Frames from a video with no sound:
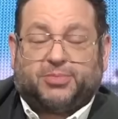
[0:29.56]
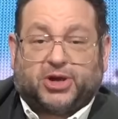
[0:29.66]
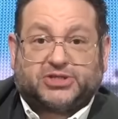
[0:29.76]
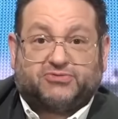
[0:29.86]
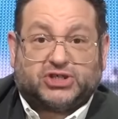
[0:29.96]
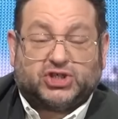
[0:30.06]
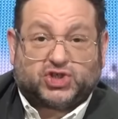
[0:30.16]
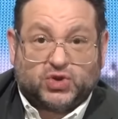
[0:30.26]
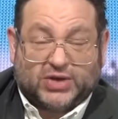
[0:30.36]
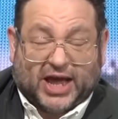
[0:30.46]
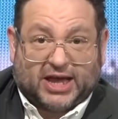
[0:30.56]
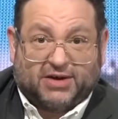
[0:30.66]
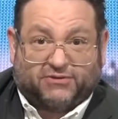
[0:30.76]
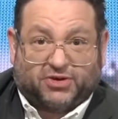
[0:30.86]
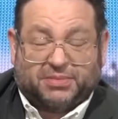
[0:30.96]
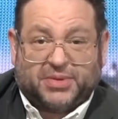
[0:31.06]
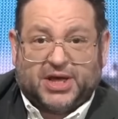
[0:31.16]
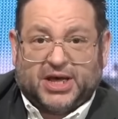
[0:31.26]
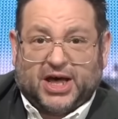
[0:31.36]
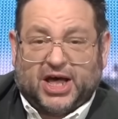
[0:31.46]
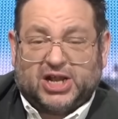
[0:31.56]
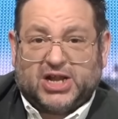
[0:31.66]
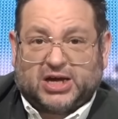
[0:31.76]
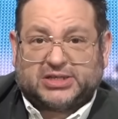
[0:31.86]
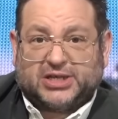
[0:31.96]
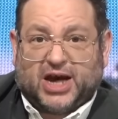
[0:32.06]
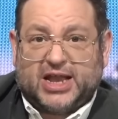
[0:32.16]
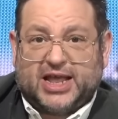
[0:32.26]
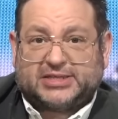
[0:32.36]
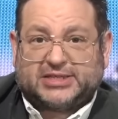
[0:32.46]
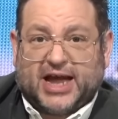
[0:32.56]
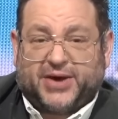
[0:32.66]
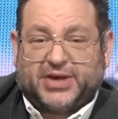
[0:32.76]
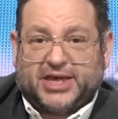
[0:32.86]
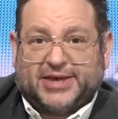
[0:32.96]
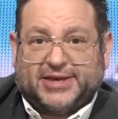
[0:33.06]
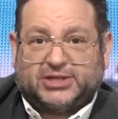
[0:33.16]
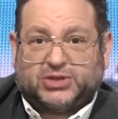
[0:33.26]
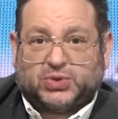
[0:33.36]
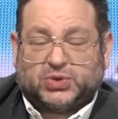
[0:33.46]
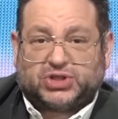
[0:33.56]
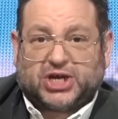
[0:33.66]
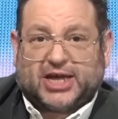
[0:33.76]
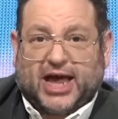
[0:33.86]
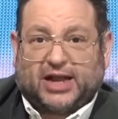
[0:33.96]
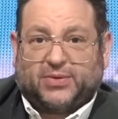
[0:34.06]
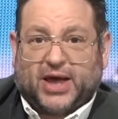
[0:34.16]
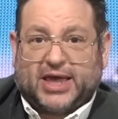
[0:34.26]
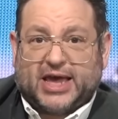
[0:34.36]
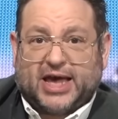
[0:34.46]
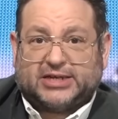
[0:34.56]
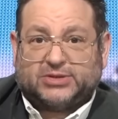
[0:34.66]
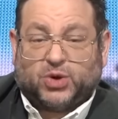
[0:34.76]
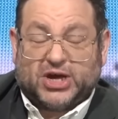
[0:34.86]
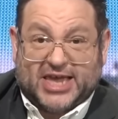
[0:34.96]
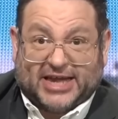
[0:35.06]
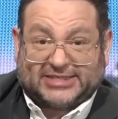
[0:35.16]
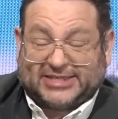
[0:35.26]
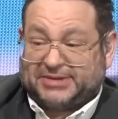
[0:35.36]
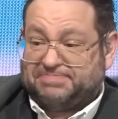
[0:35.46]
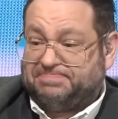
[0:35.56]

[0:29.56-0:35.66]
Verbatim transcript: blast of Rishi Sunak from uh, last night. Let's now hear George Galloway and what he had to say.